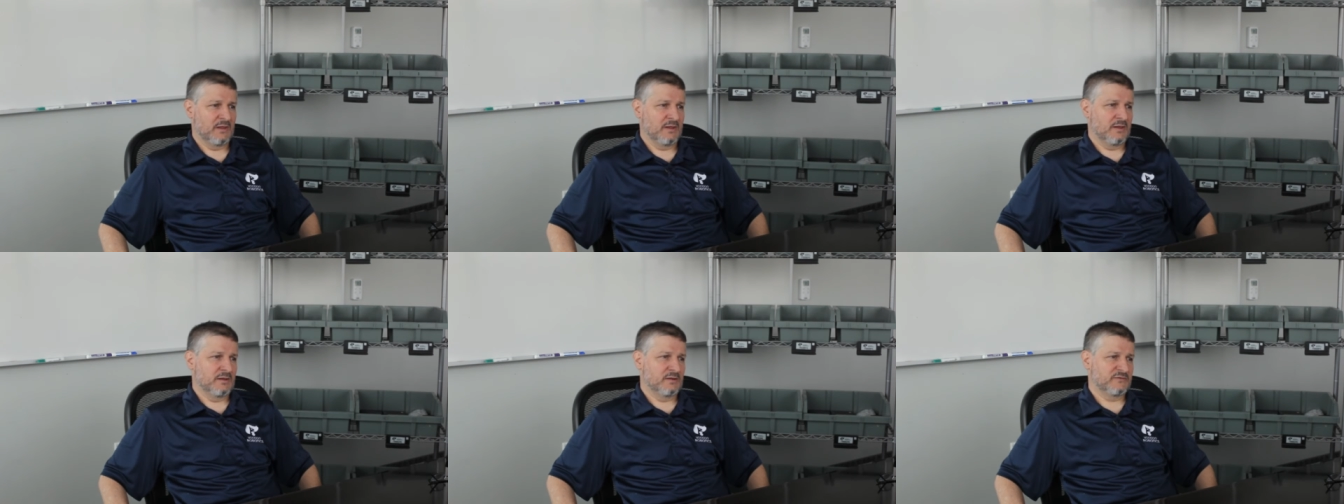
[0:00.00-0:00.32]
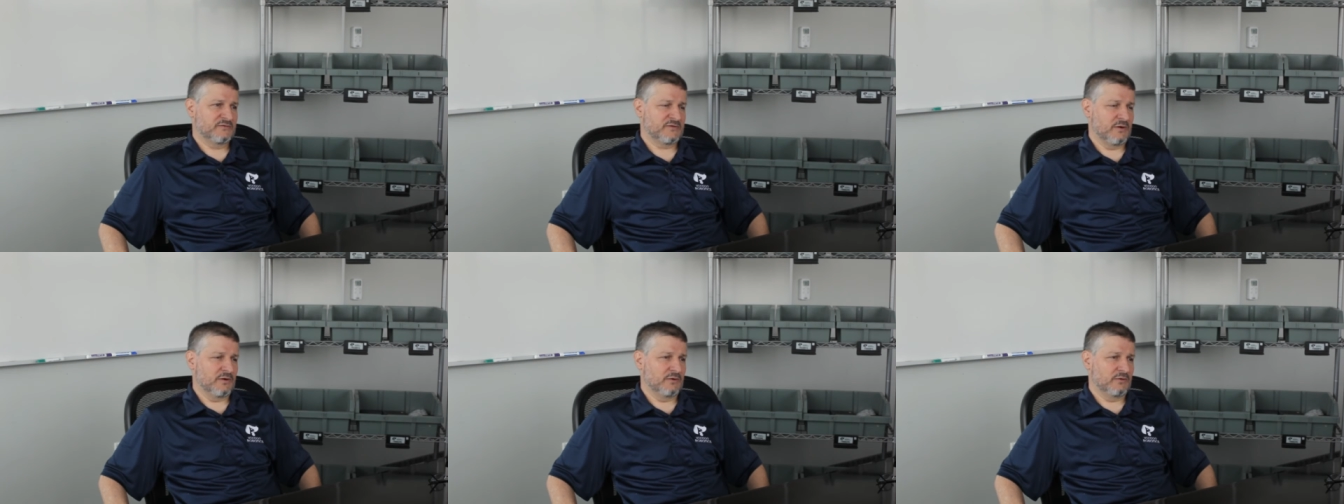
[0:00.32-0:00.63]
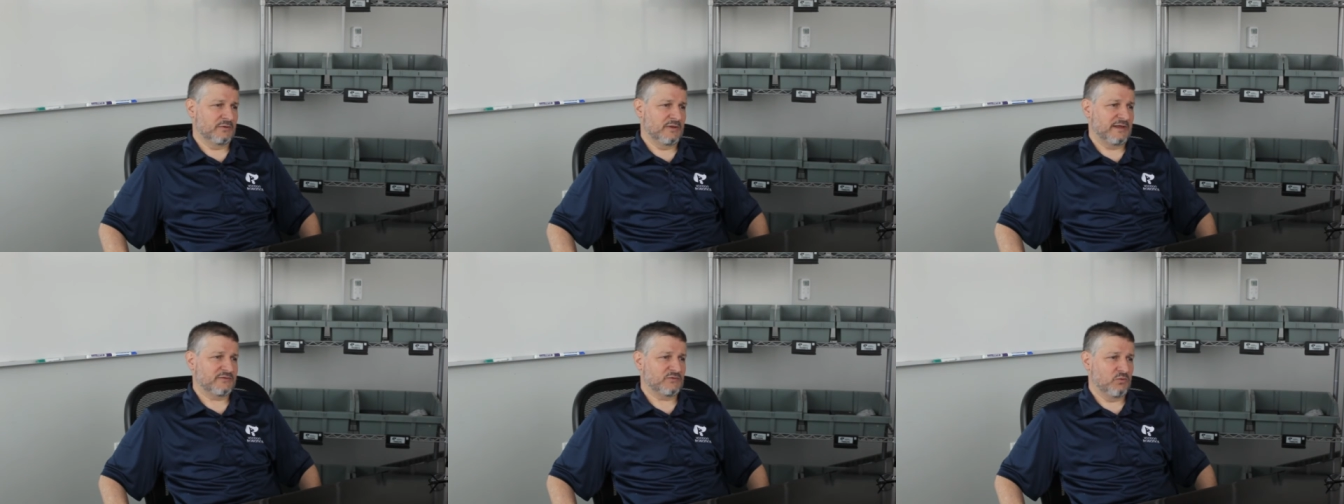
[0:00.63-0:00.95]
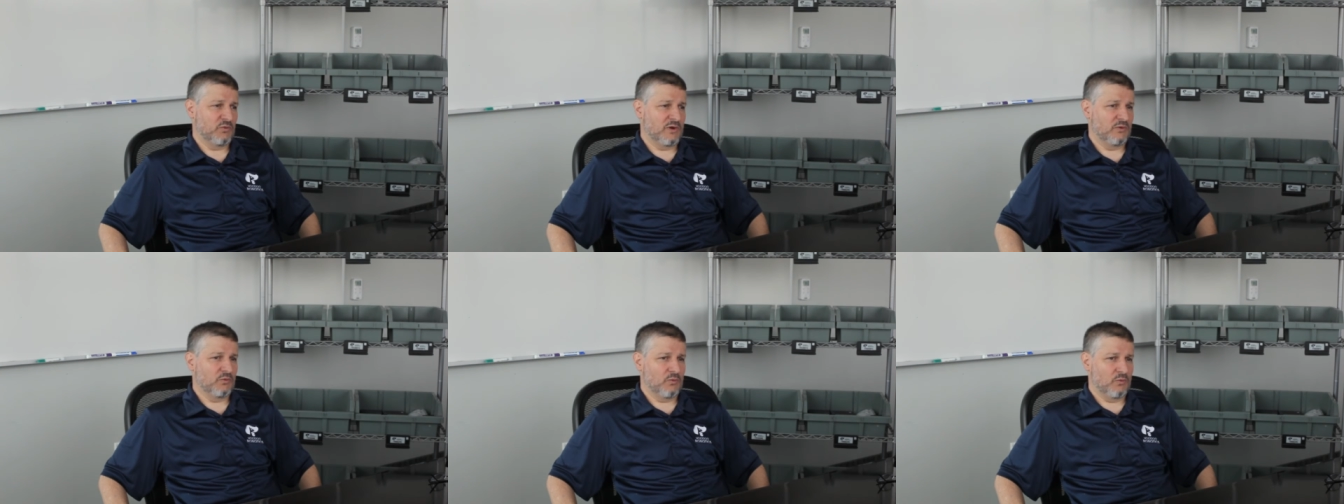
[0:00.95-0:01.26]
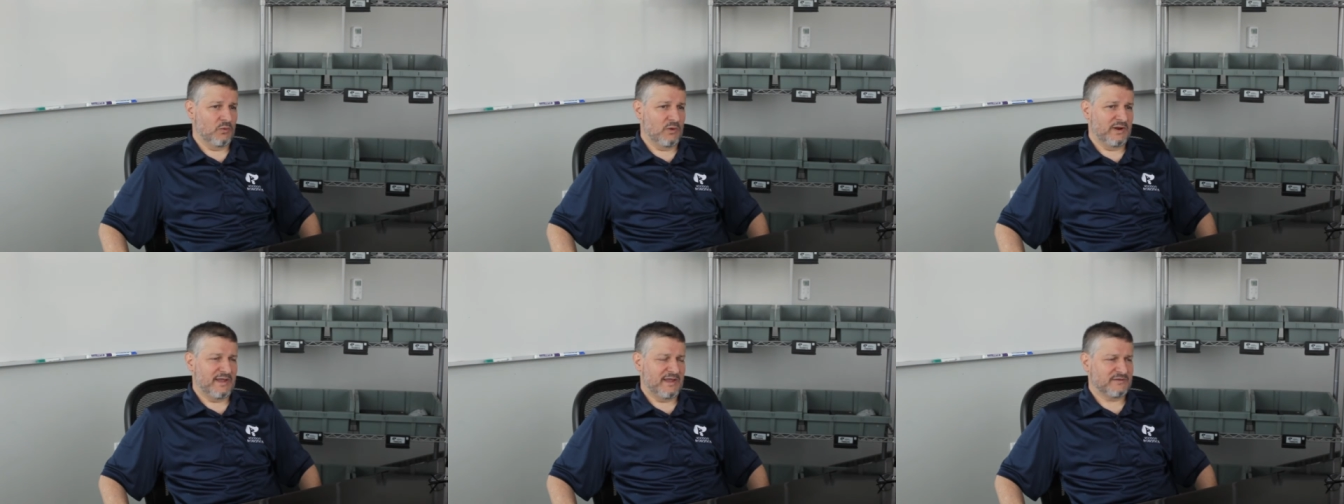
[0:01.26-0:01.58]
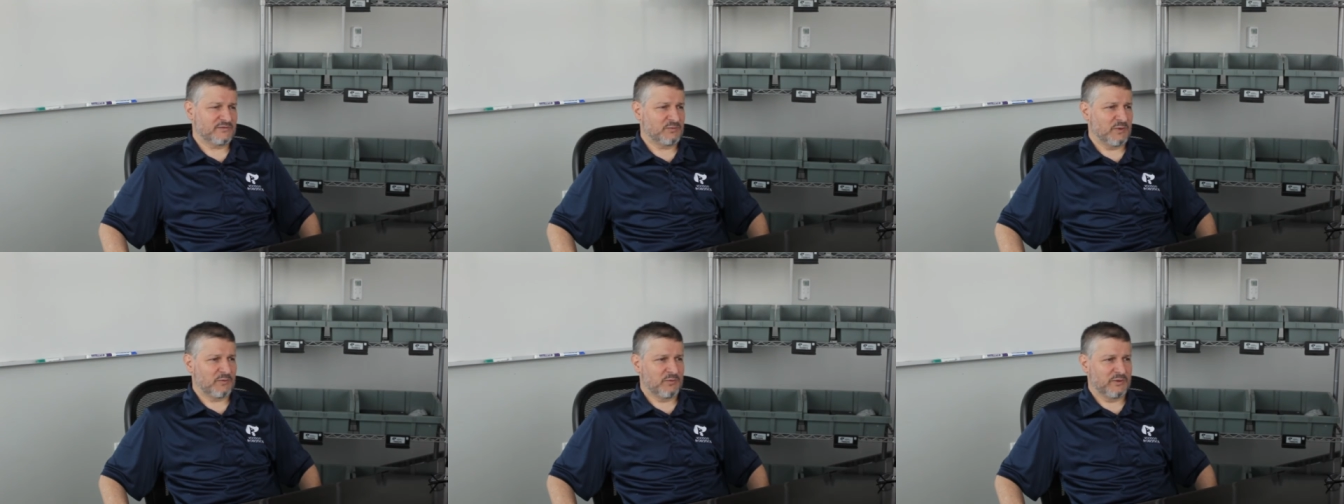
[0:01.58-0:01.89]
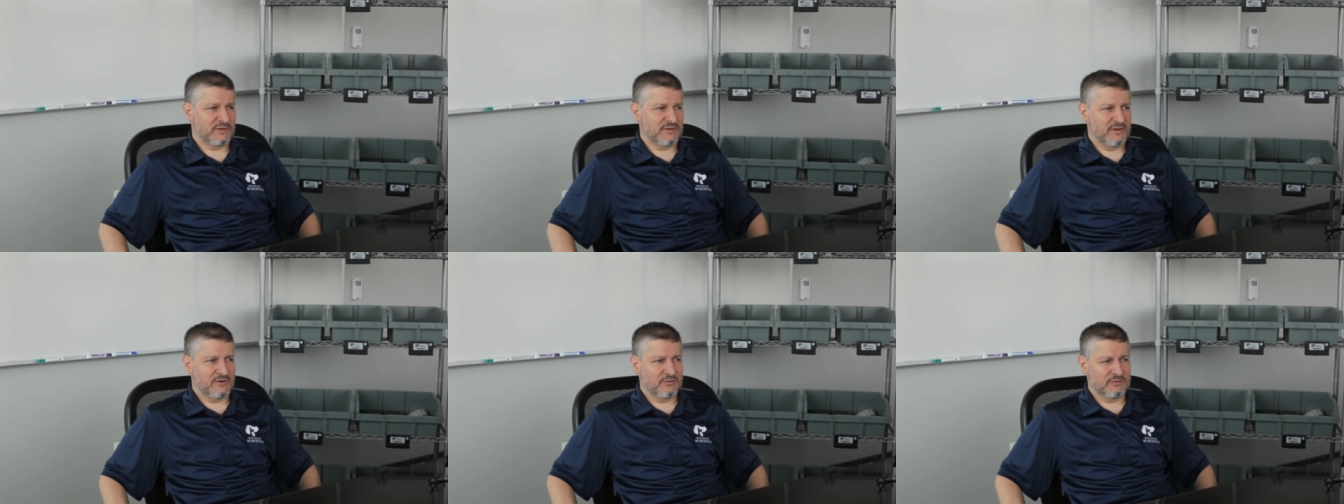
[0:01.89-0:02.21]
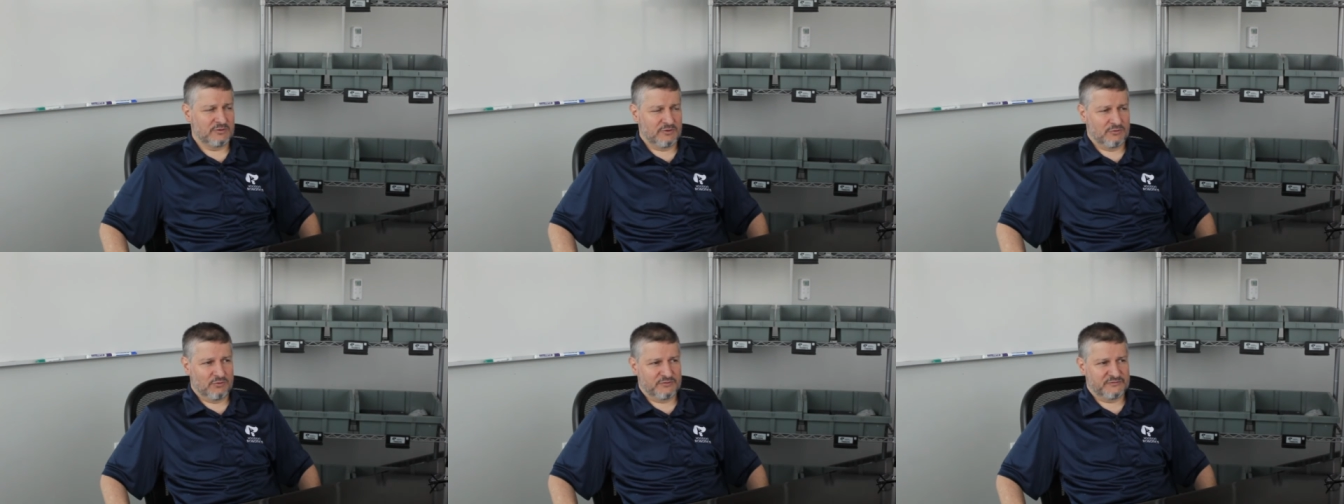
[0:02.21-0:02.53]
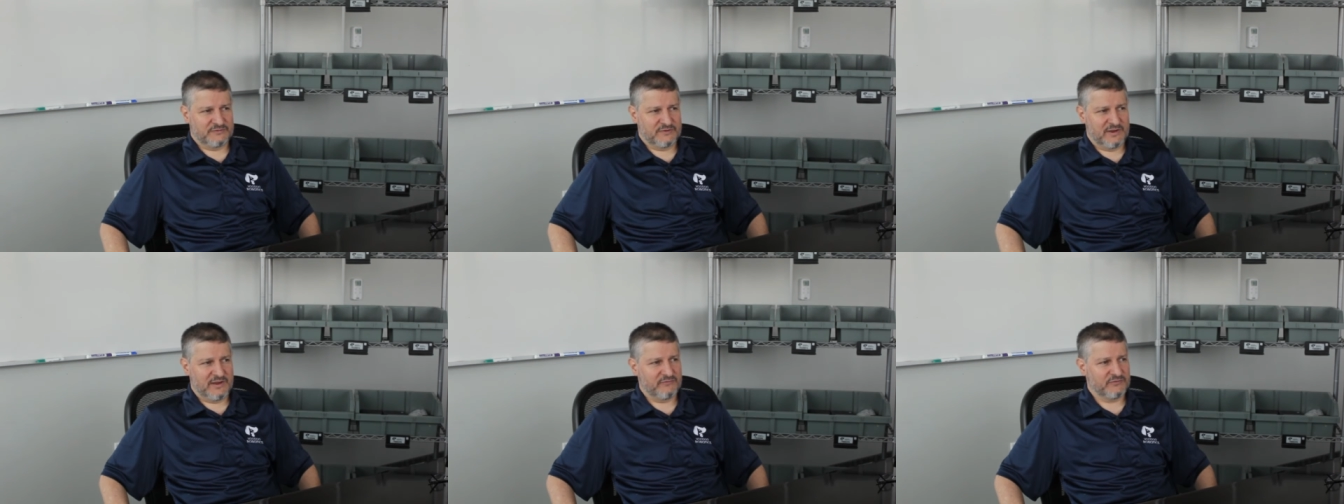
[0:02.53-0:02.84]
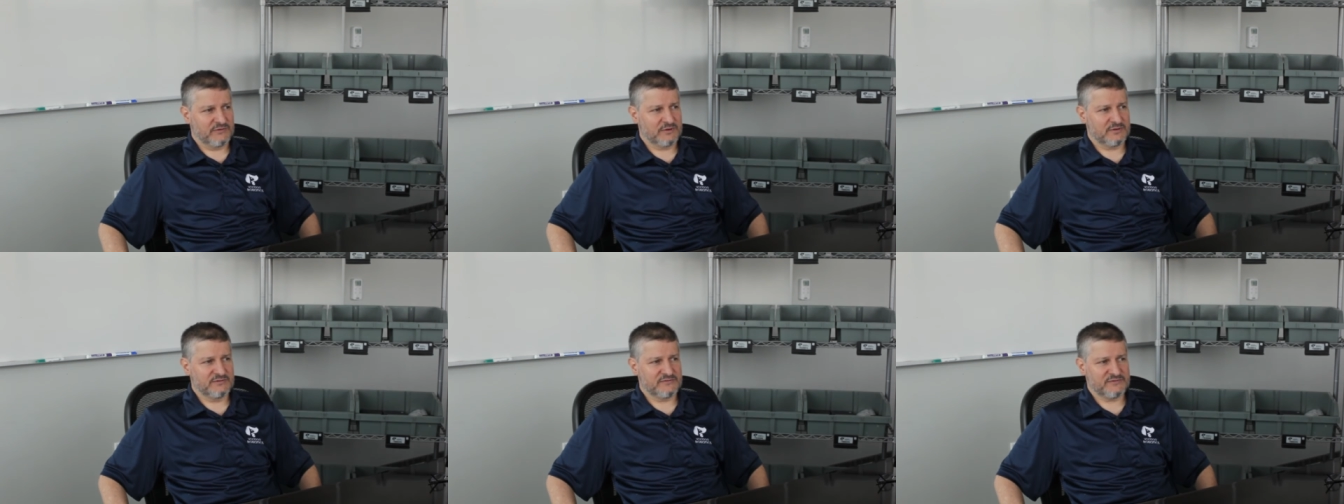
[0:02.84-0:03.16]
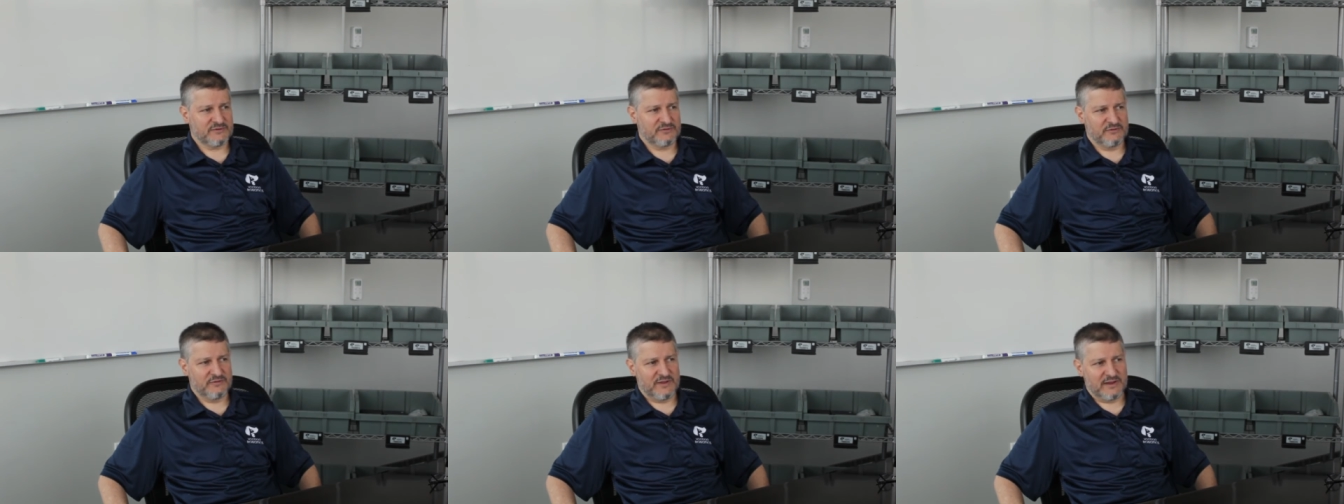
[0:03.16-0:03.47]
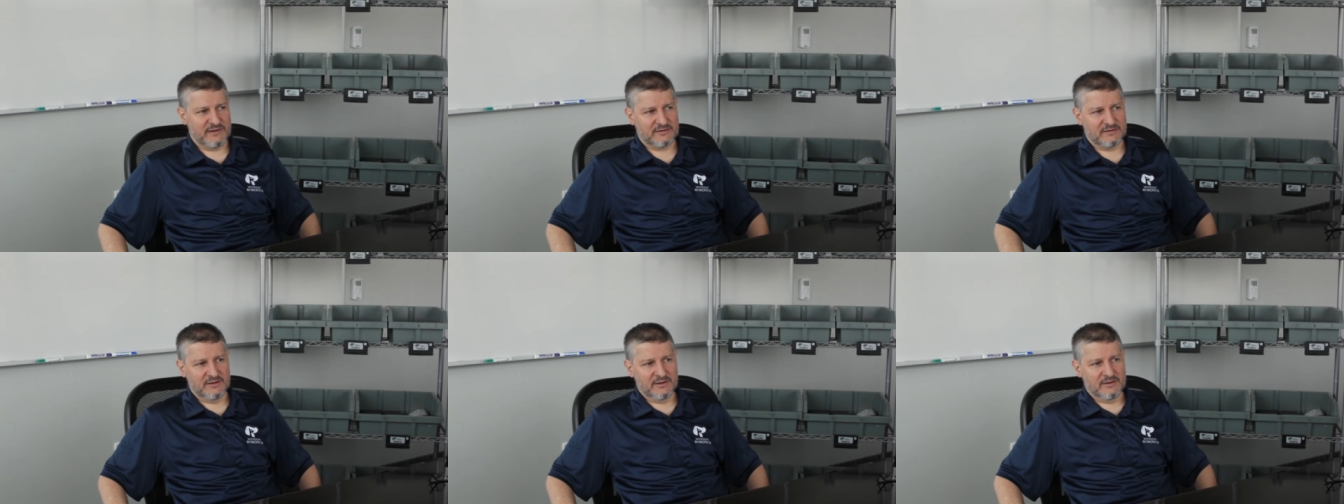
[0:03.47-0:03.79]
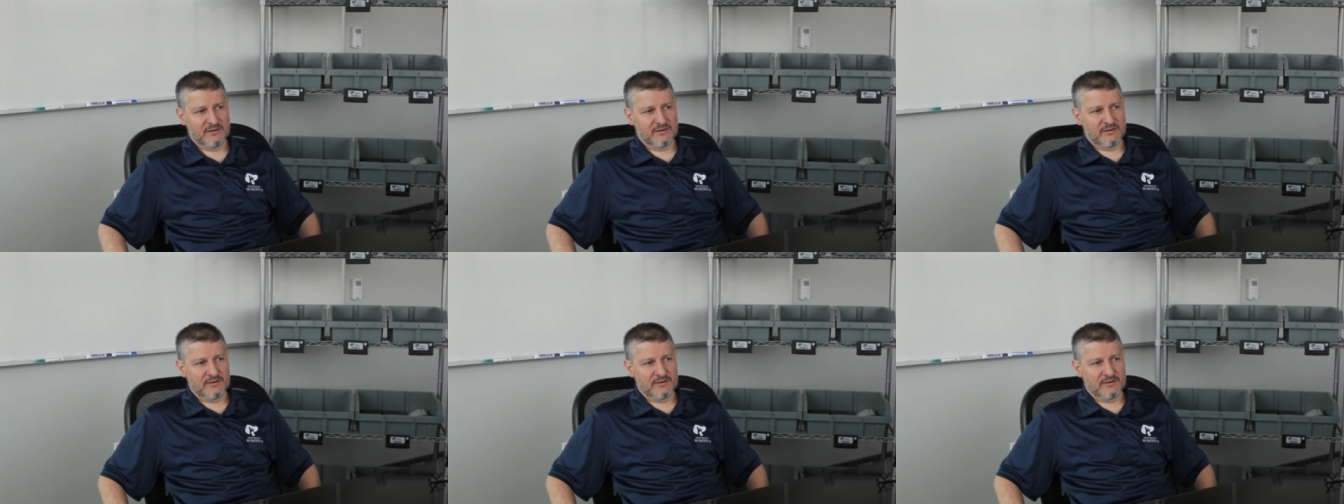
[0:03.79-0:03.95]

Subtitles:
So that's one aspect. But then you also have to consider that,